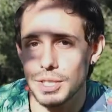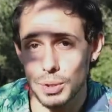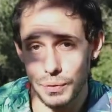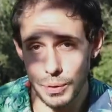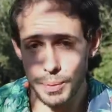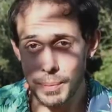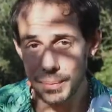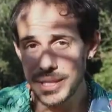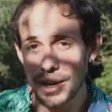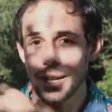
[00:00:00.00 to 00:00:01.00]
So if you remember
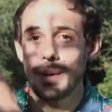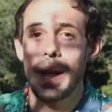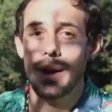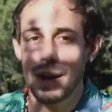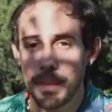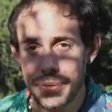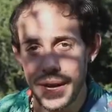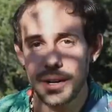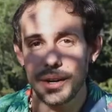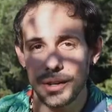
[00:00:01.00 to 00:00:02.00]
me talking about up
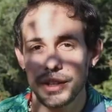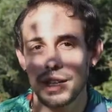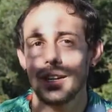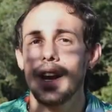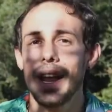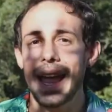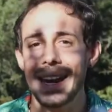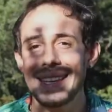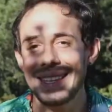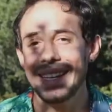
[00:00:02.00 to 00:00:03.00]
there earlier,
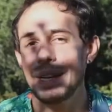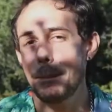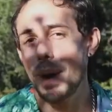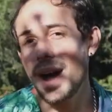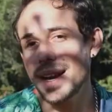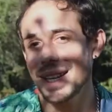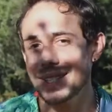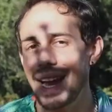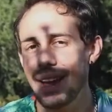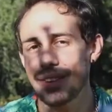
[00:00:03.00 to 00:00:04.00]
anything in a pot
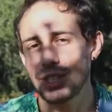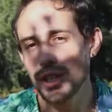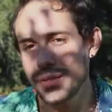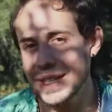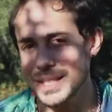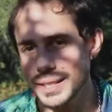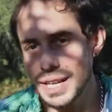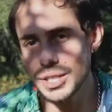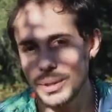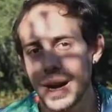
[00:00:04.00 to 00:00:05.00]
doesn't have as good of
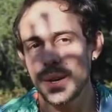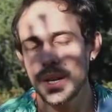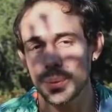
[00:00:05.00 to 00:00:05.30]
insulation around it.